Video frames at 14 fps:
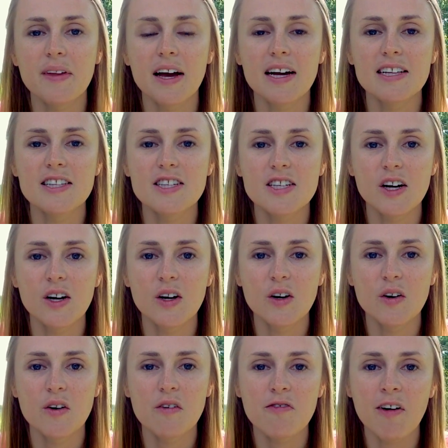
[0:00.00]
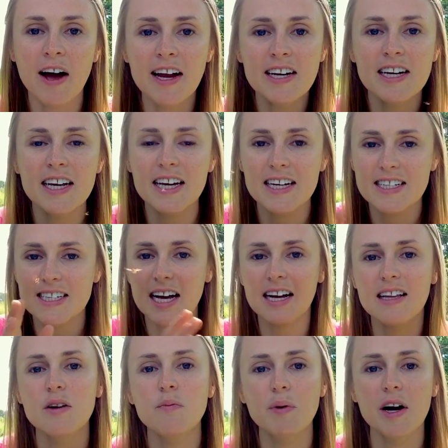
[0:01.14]
And so finding
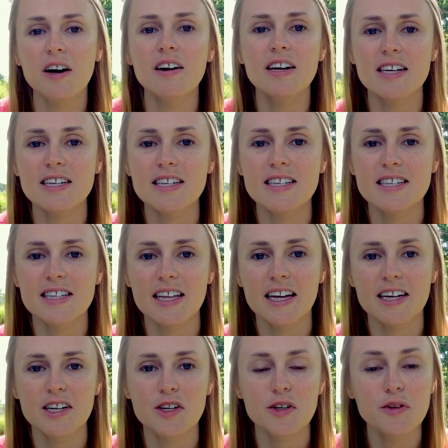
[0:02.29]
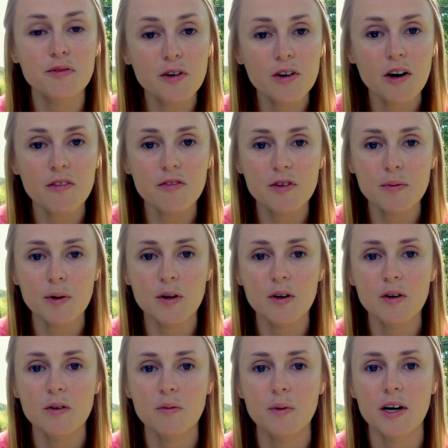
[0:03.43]
exactly where it is that you feel
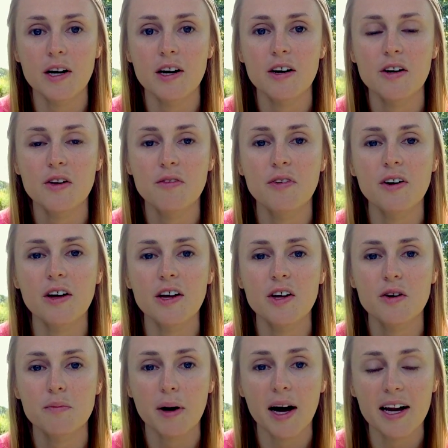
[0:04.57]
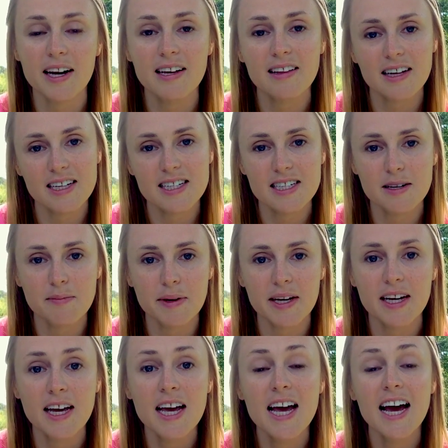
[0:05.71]
comfortable, where you feel like your body likes to
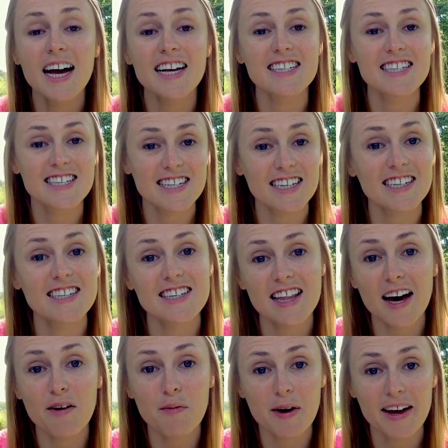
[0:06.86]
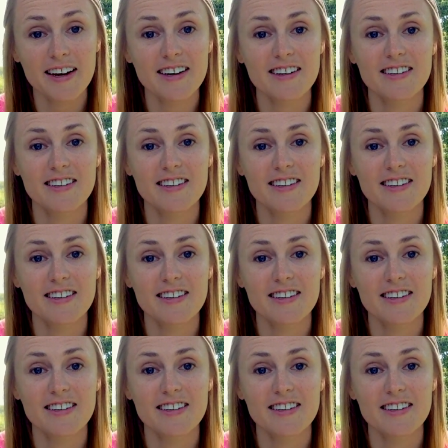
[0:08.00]
be, and stick to that weight.